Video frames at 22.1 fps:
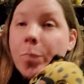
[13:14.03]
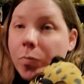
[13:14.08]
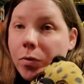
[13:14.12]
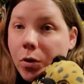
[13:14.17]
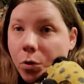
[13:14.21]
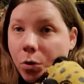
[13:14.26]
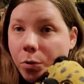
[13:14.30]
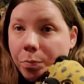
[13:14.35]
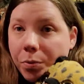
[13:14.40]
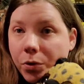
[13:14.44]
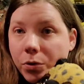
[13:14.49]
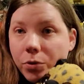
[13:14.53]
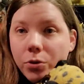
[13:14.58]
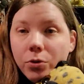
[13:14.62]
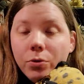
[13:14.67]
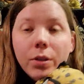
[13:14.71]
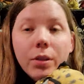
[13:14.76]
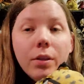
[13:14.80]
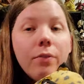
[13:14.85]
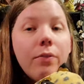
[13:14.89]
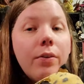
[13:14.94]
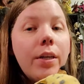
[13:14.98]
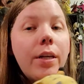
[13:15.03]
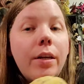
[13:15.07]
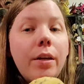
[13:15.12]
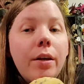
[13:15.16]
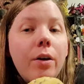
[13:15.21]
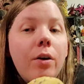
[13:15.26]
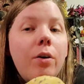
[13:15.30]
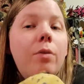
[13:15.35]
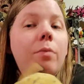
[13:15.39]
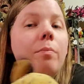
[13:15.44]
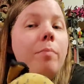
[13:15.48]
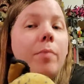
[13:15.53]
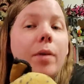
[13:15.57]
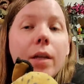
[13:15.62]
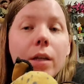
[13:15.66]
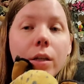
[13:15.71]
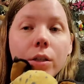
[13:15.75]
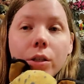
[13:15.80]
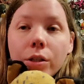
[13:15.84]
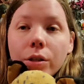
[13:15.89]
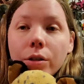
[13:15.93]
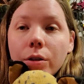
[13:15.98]
I hope you enjoyed the video.
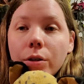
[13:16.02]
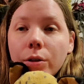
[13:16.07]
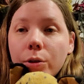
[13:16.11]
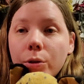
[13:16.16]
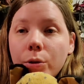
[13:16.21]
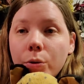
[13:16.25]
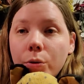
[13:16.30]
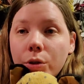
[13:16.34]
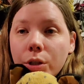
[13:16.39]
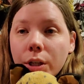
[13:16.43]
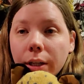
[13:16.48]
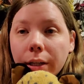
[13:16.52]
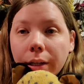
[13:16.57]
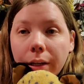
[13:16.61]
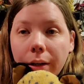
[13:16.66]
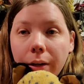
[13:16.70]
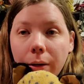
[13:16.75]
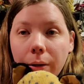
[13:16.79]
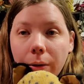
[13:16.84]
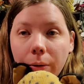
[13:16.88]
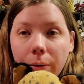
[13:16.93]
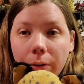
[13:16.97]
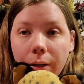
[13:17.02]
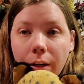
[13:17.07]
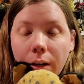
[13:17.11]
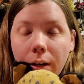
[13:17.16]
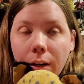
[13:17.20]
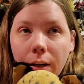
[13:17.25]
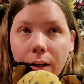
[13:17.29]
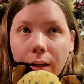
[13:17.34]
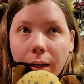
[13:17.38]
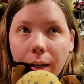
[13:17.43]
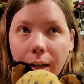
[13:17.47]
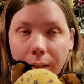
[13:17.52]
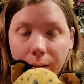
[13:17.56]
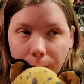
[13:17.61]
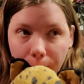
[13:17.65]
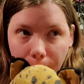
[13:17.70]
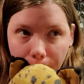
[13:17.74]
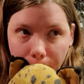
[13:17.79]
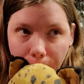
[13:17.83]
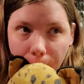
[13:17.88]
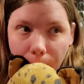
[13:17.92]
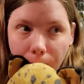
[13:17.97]
Make sure to check out uh,
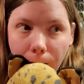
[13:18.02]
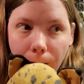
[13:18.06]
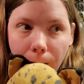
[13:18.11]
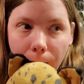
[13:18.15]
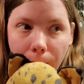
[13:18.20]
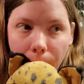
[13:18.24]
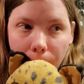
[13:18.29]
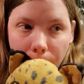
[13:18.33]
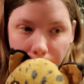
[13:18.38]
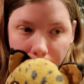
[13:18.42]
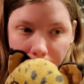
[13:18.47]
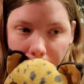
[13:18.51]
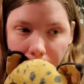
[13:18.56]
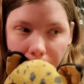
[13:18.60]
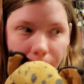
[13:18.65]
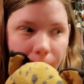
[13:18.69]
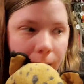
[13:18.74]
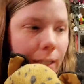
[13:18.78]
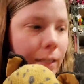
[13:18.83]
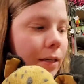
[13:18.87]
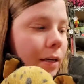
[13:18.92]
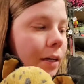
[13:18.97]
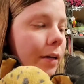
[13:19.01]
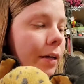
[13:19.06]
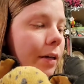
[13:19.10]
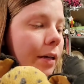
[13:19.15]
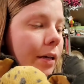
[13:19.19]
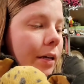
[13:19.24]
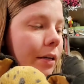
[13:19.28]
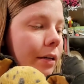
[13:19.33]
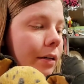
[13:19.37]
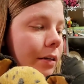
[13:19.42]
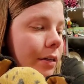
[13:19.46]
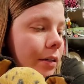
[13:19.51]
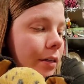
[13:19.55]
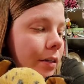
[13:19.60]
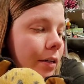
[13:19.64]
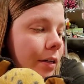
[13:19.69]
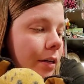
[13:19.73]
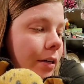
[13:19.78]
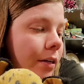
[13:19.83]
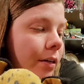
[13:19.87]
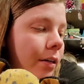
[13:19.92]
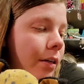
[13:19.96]
Atelier Lunatic
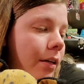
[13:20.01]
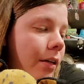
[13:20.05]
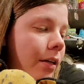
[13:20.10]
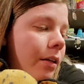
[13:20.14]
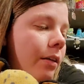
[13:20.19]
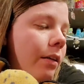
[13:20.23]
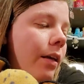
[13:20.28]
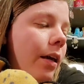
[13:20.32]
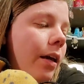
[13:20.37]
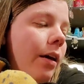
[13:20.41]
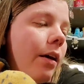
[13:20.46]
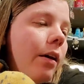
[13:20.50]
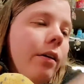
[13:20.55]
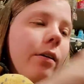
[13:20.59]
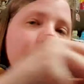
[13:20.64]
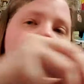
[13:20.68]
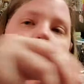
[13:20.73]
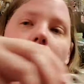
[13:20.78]
and yeah,